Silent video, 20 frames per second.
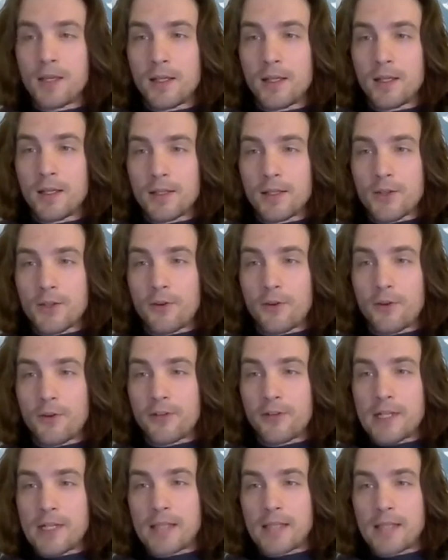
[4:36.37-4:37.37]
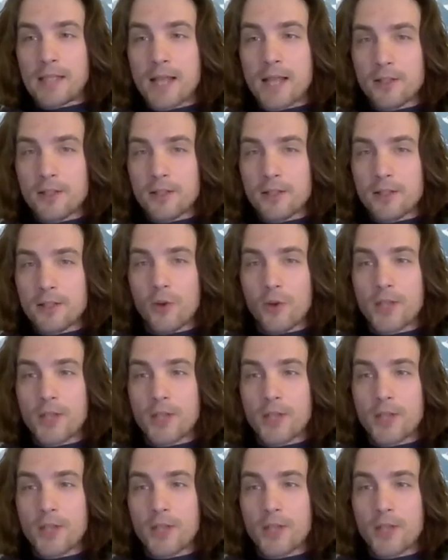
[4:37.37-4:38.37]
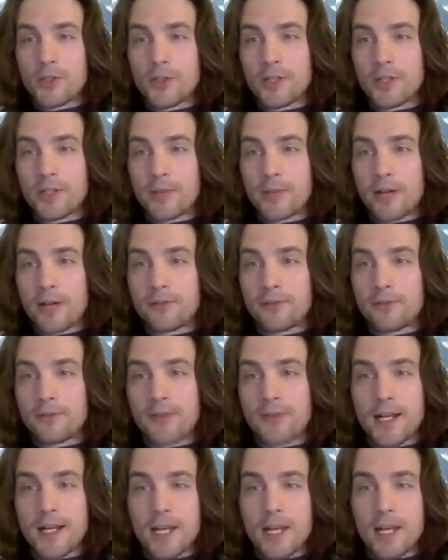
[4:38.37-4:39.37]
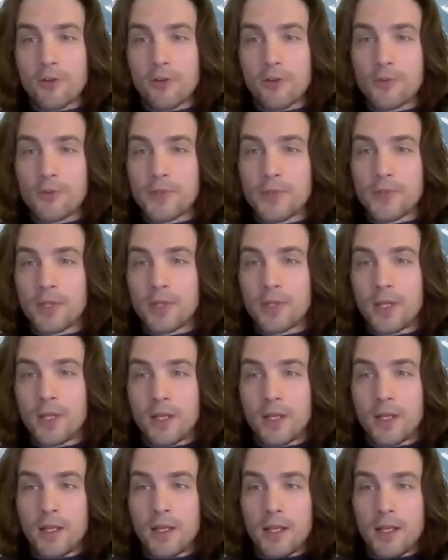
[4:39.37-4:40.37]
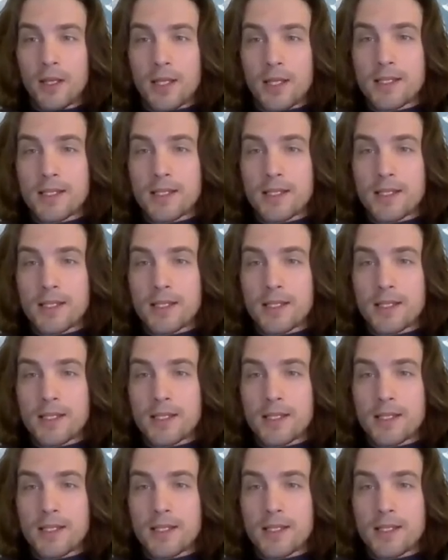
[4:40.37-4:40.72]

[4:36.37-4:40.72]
So a very classical question about finite groups is,